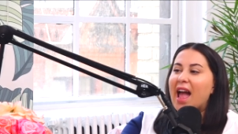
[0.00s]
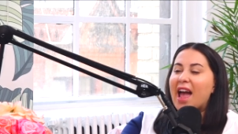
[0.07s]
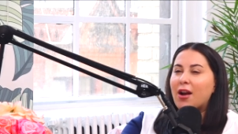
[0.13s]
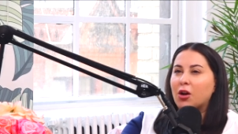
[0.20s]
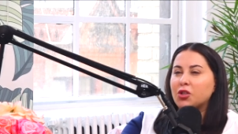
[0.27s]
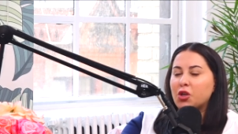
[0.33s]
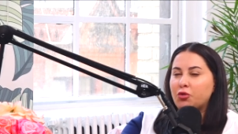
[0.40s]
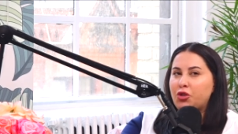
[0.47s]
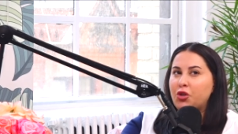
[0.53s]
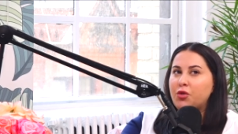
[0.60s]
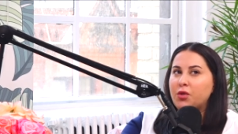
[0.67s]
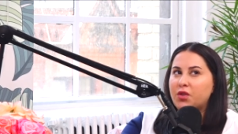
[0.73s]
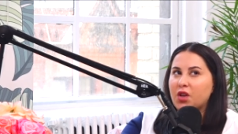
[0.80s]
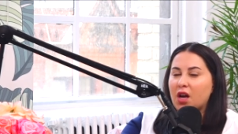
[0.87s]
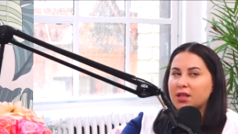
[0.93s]
And also 2
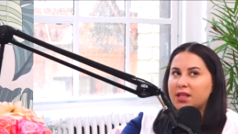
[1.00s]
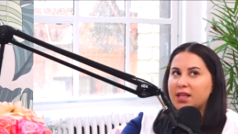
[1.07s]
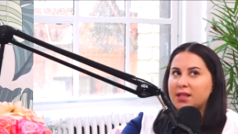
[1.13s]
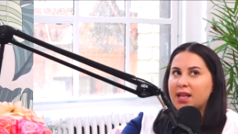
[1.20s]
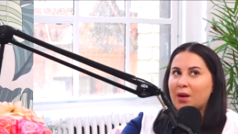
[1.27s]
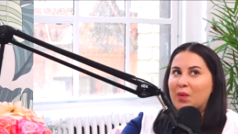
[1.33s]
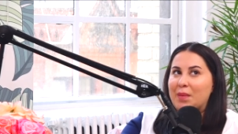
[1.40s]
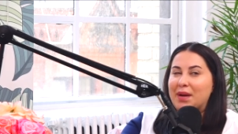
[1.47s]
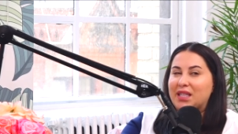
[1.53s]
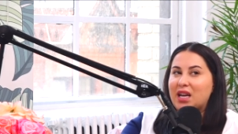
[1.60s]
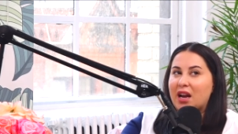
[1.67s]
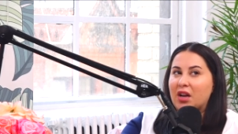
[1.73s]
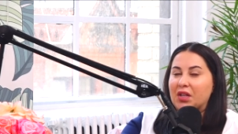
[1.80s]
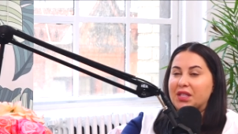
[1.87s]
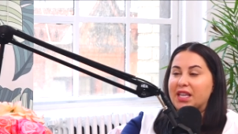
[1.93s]
new sauces, like when
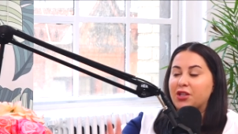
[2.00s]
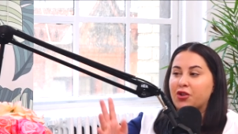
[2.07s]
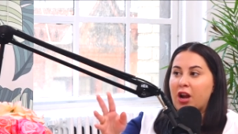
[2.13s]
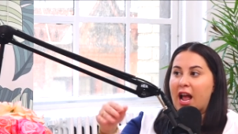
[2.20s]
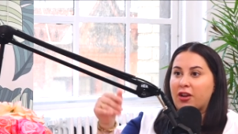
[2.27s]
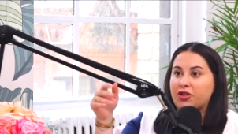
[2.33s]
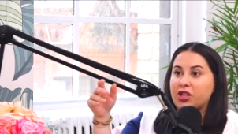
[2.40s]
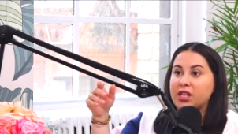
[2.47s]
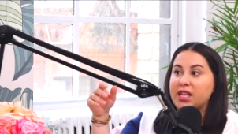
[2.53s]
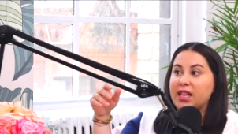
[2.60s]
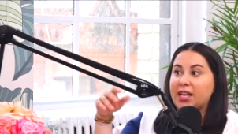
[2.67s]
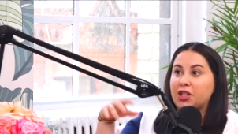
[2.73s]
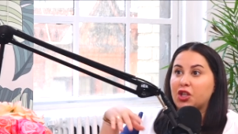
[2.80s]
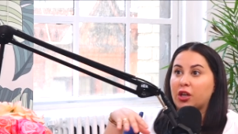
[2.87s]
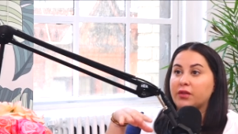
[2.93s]
McDonald's internationally
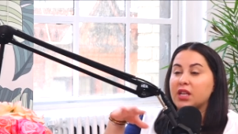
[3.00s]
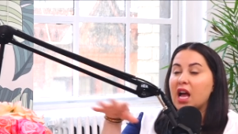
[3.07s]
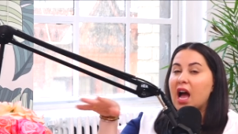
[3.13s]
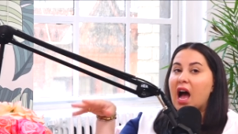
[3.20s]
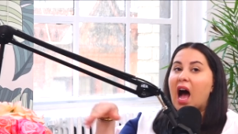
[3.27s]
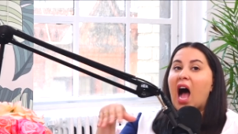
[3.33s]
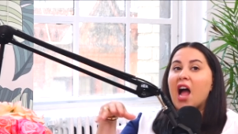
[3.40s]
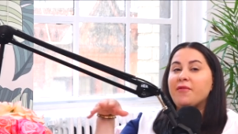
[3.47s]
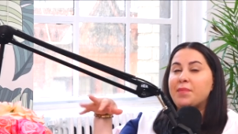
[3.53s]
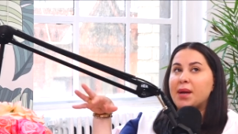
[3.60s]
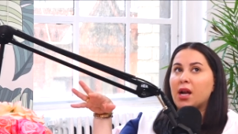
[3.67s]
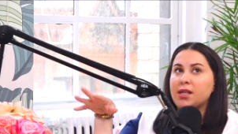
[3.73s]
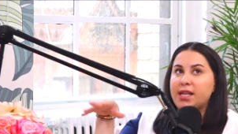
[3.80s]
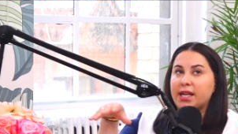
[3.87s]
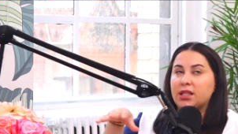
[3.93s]
like serves. I've been
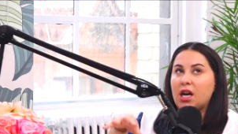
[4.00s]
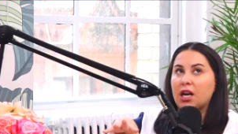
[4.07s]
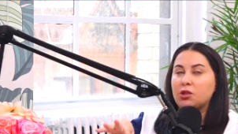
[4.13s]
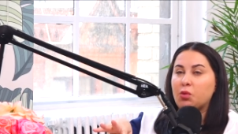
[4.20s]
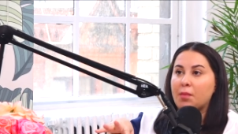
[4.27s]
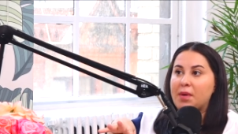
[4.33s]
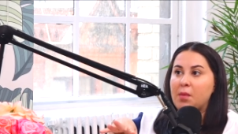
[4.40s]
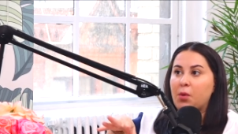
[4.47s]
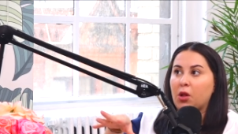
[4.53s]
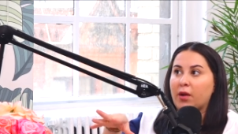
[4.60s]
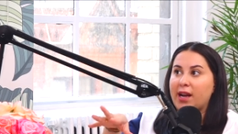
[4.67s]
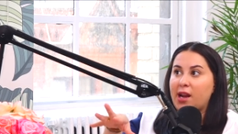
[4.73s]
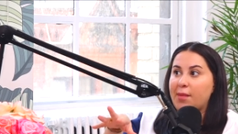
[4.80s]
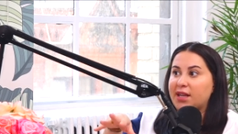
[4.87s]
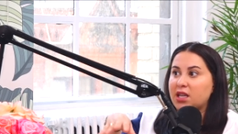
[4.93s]
on TikToks where people are
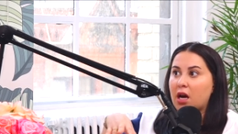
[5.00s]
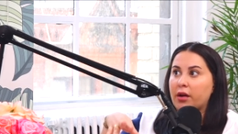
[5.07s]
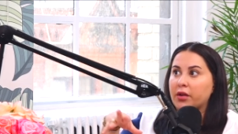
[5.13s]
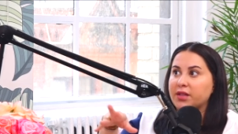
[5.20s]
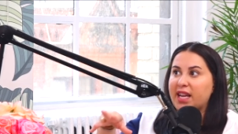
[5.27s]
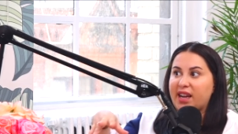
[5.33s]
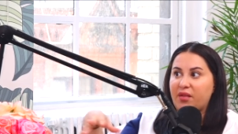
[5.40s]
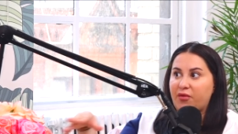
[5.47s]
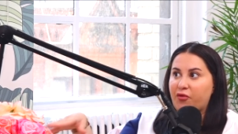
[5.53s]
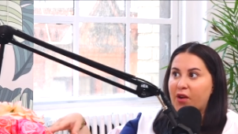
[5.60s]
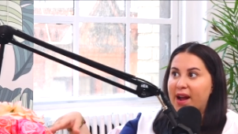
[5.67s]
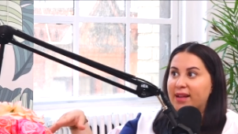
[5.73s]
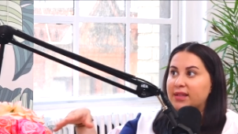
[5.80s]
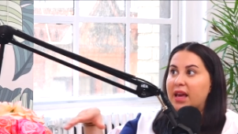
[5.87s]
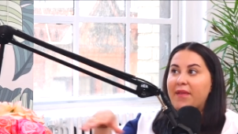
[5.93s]
eating McDonald's like in
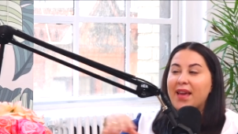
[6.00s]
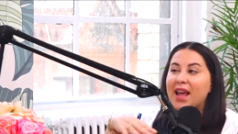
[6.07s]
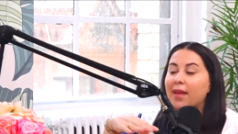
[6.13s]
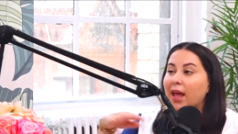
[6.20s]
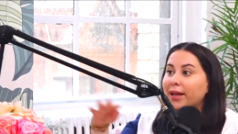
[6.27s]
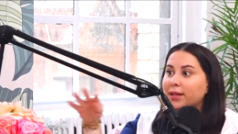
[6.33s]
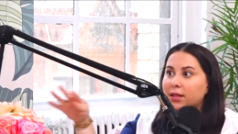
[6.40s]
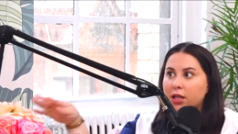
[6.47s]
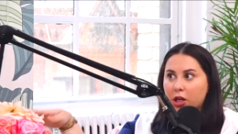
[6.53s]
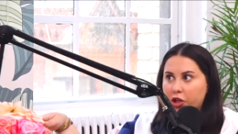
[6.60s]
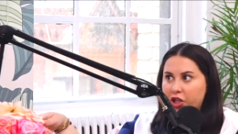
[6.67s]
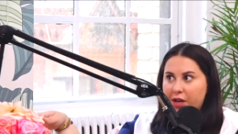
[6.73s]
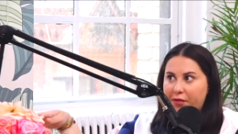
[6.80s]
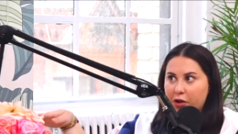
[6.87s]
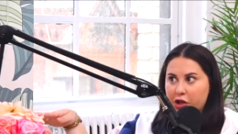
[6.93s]
France, and they get like such
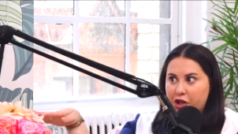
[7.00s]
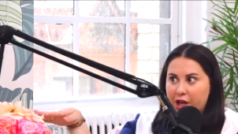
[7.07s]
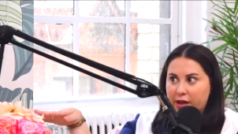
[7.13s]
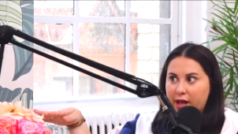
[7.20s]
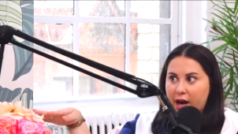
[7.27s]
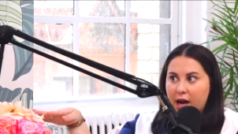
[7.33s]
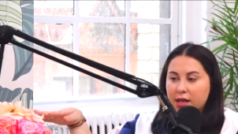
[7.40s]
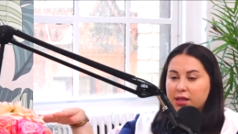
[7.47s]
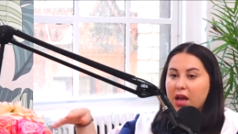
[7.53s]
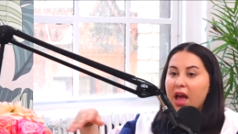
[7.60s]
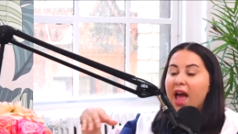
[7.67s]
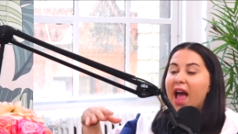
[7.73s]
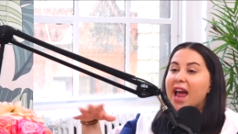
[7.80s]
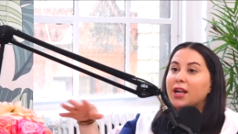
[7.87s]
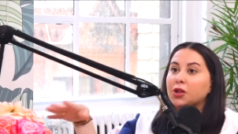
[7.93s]
different shit than us,
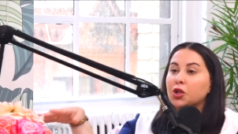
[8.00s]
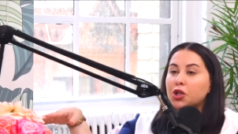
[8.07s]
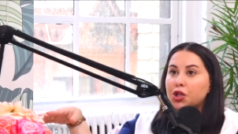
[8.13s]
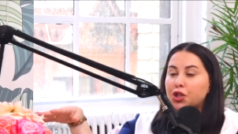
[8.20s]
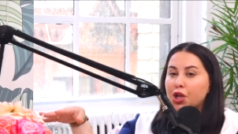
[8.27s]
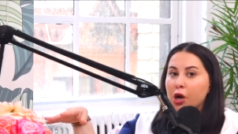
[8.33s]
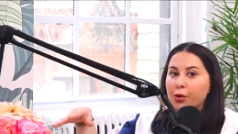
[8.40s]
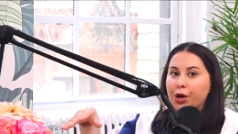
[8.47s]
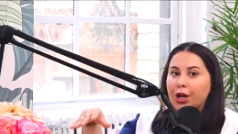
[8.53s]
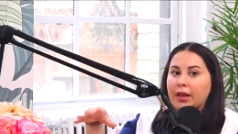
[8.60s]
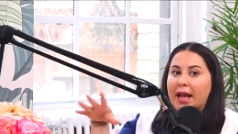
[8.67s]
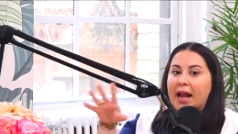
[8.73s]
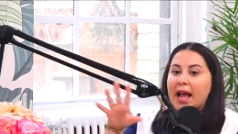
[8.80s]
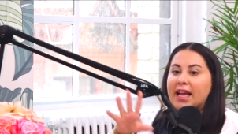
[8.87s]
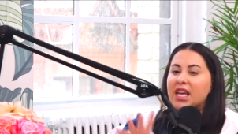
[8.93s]
and it looks so good.
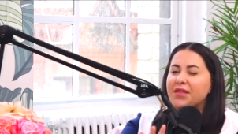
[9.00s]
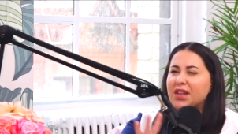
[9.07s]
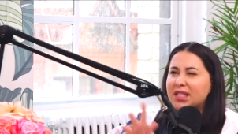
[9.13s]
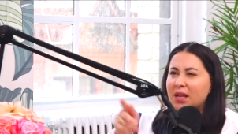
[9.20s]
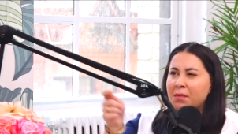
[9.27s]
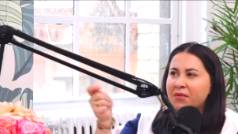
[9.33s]
Like, give us some of